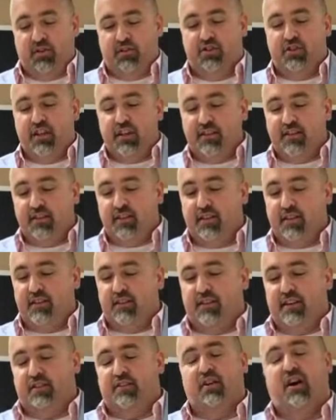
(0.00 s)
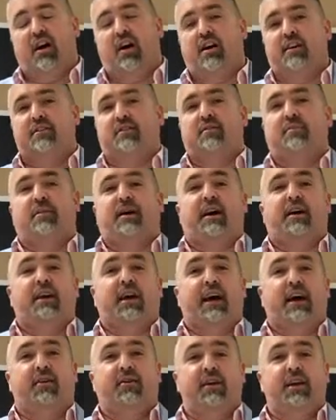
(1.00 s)
Jesus. He talks about
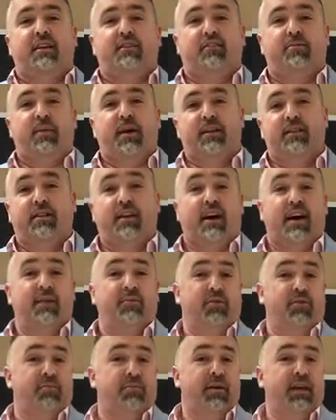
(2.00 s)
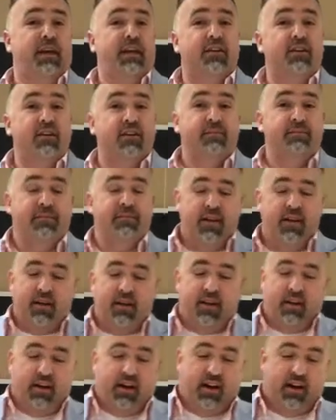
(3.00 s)
how he spent time with Peter.
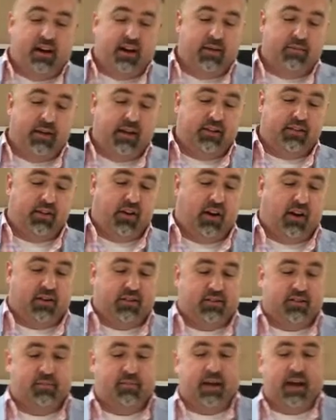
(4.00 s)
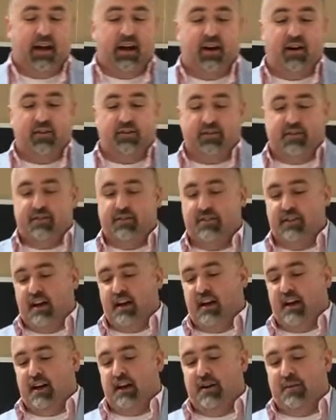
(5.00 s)
He talks about
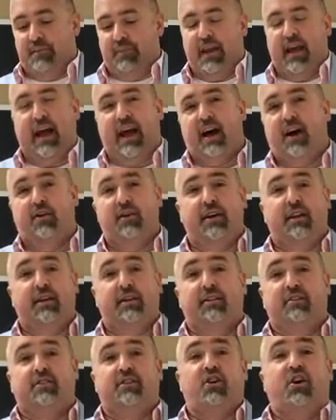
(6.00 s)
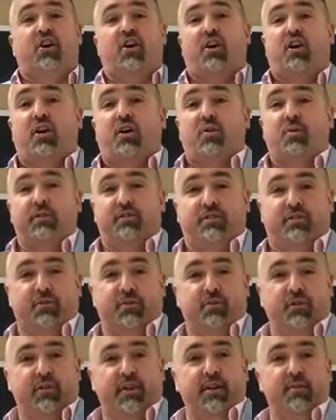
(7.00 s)
how his call was to
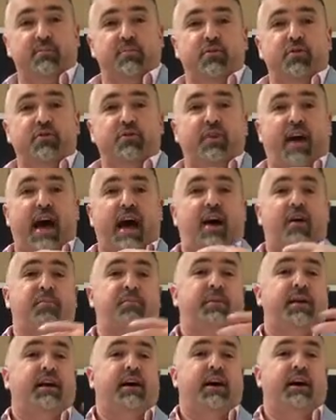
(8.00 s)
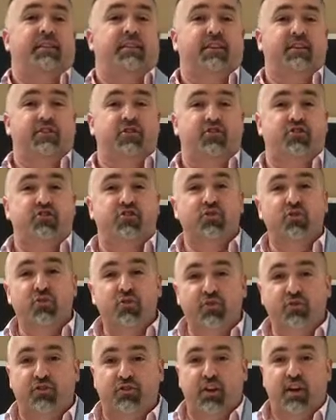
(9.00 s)
really to move out beyond the
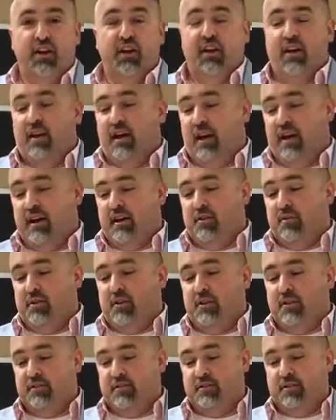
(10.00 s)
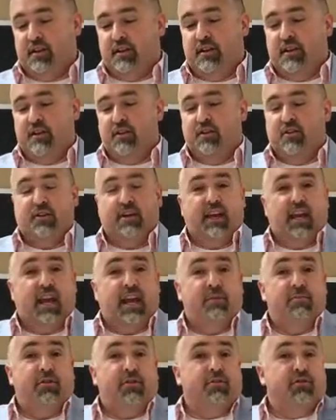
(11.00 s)
Jews, because you know, it
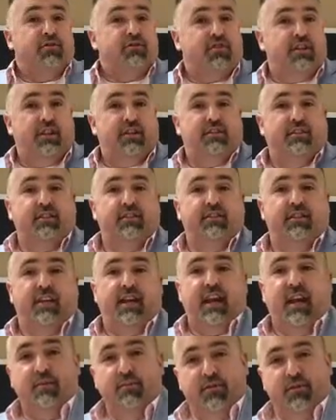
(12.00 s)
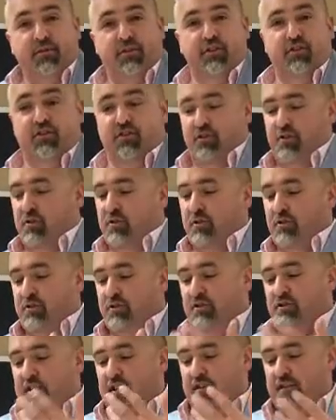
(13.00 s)
came through Jesus. It came through the Jews,
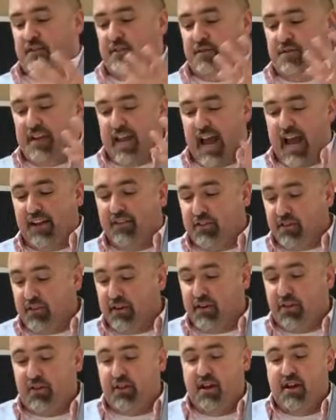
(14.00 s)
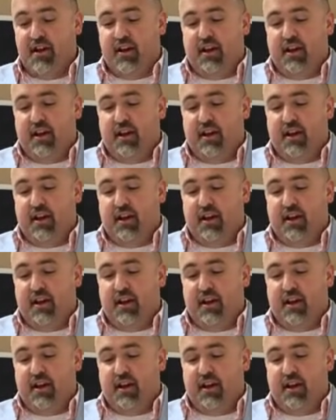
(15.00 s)
Jesus of Nazareth.